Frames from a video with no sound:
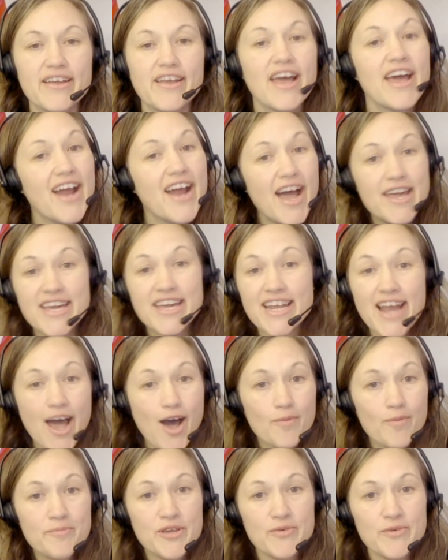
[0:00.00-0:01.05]
And I can
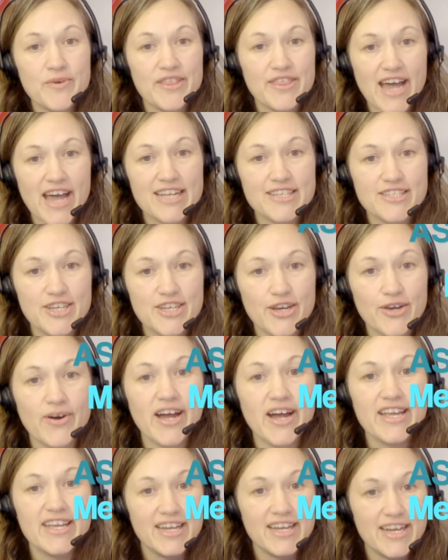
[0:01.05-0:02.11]
help you with that too.
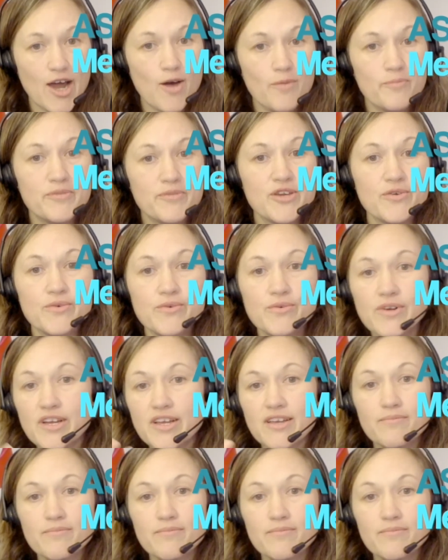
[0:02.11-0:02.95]
I can help you,